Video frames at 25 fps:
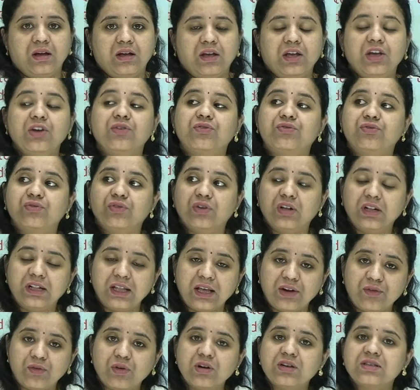If
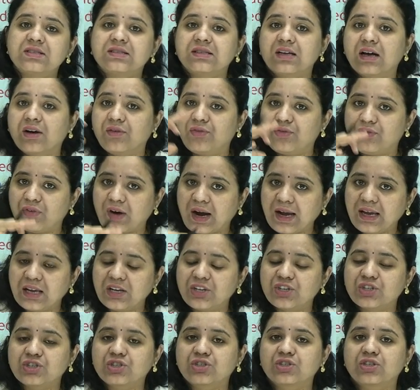there was a
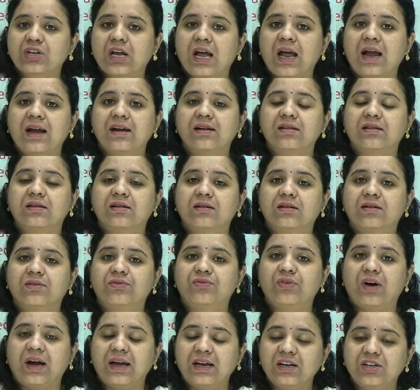fight and the
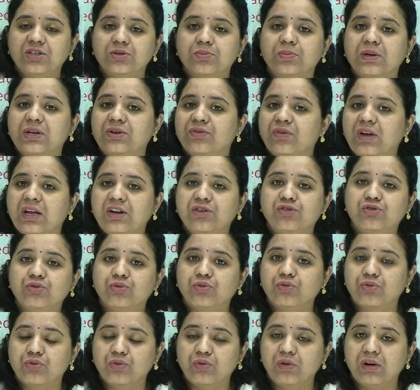fight between
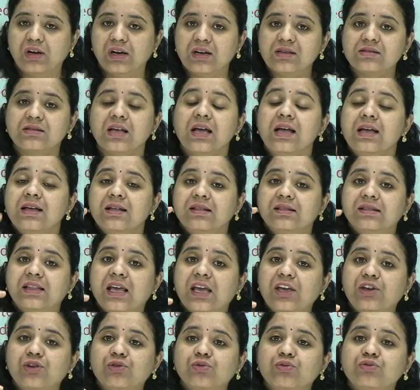two rulers,
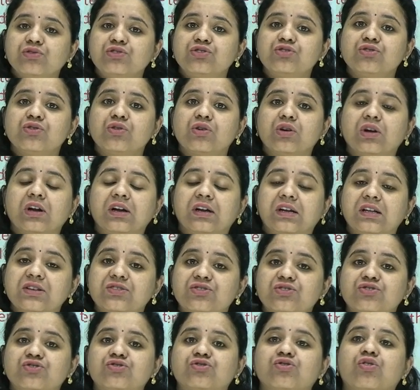they used to
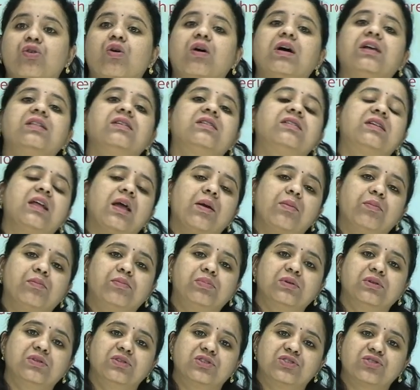destroy the
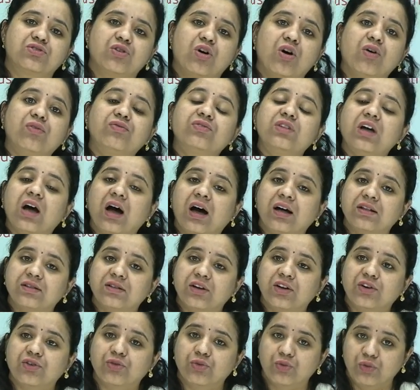temples of the
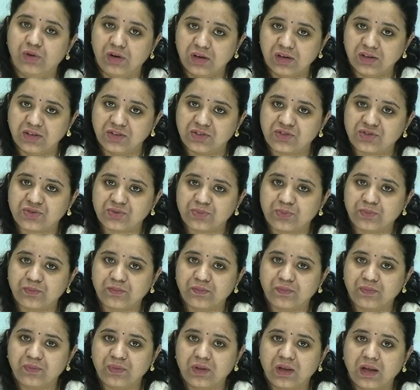other rulers
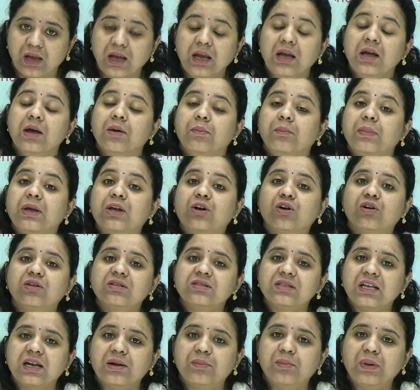
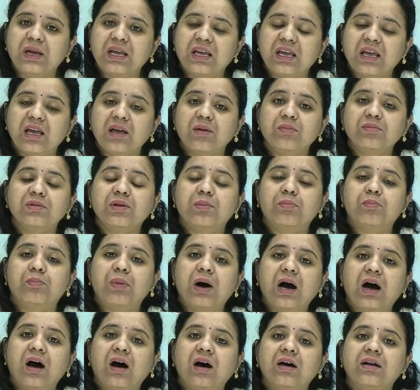because it became the
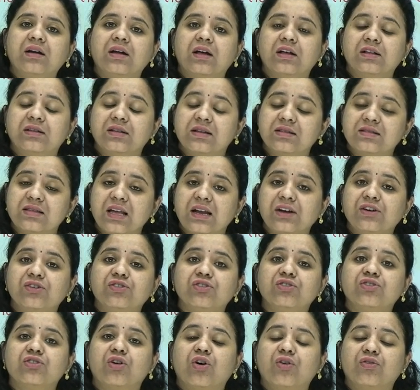power, the
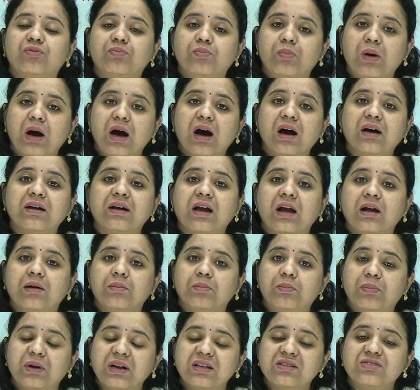center of power
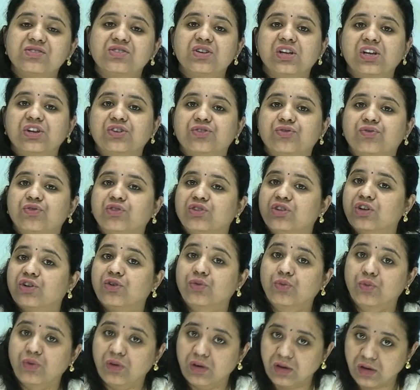and prestige for the
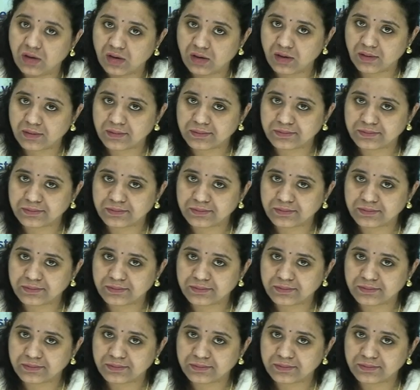ruler.